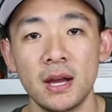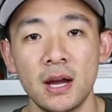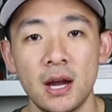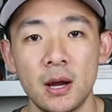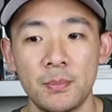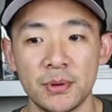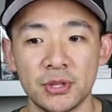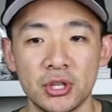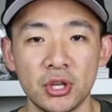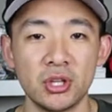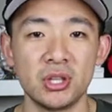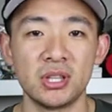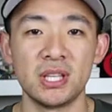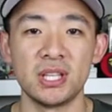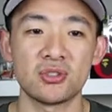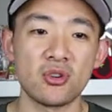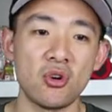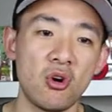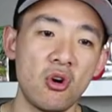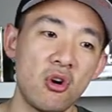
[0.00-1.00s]
Um, but th
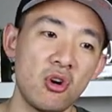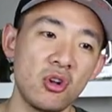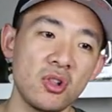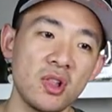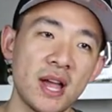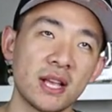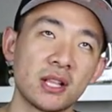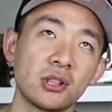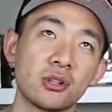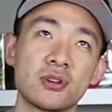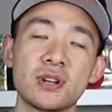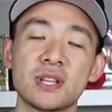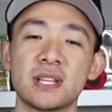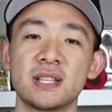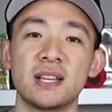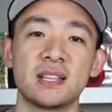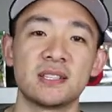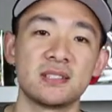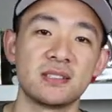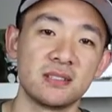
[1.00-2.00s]
these are all like learning
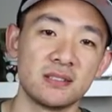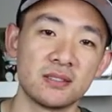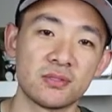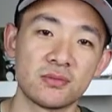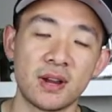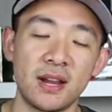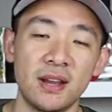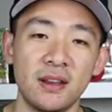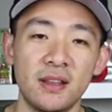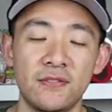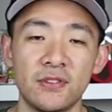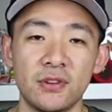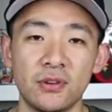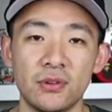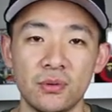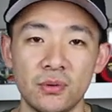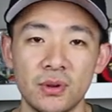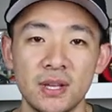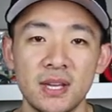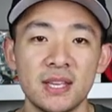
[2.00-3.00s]
lessons, right? If
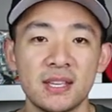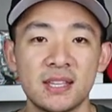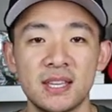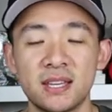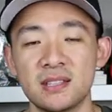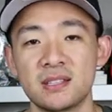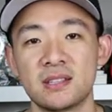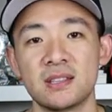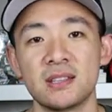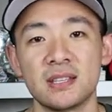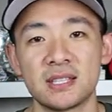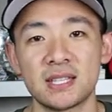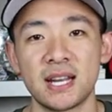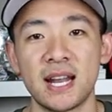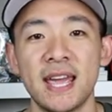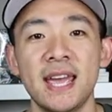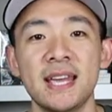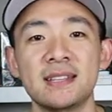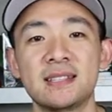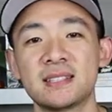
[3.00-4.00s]
you get into this. And
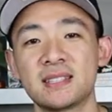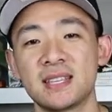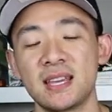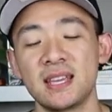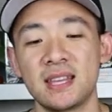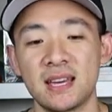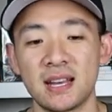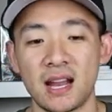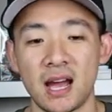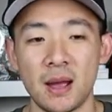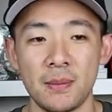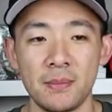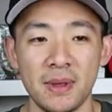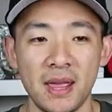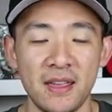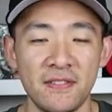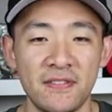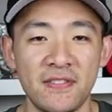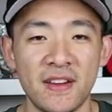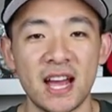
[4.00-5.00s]
I hate to say that I'm
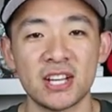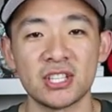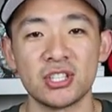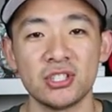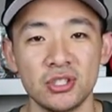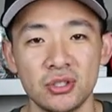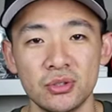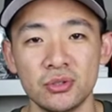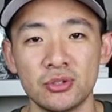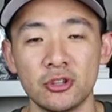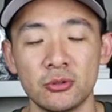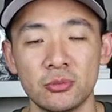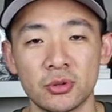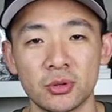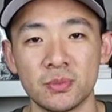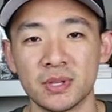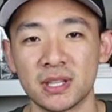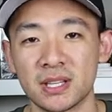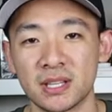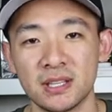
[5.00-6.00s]
a fashion
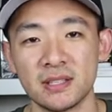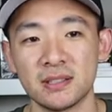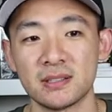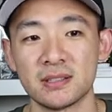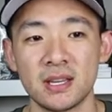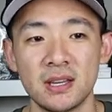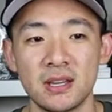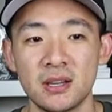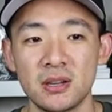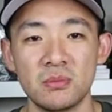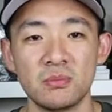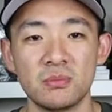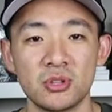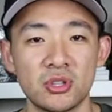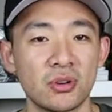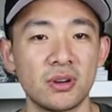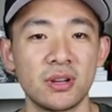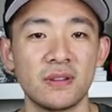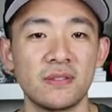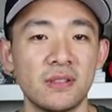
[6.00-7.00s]
YouTuber because
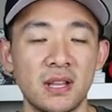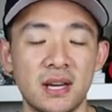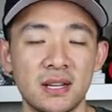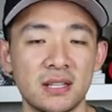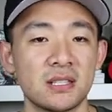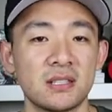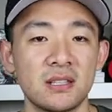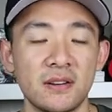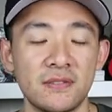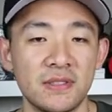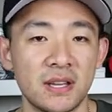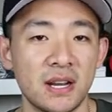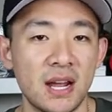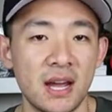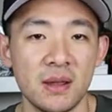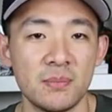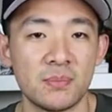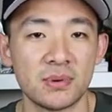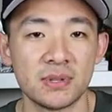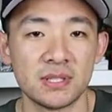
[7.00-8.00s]
majority of a lot of stuff that
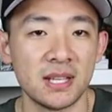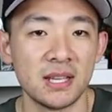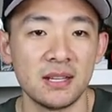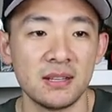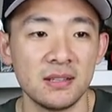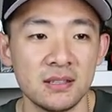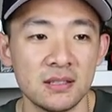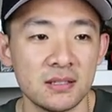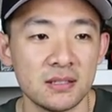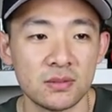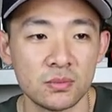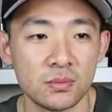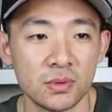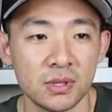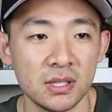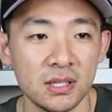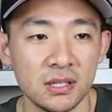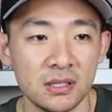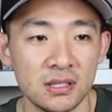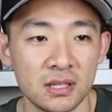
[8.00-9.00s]
I present is
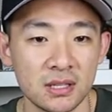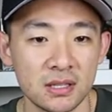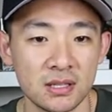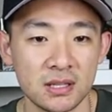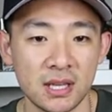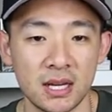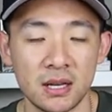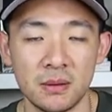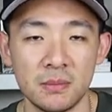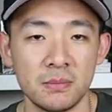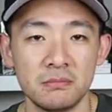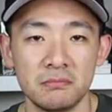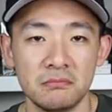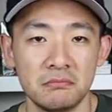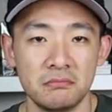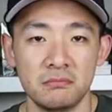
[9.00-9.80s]
really just kind of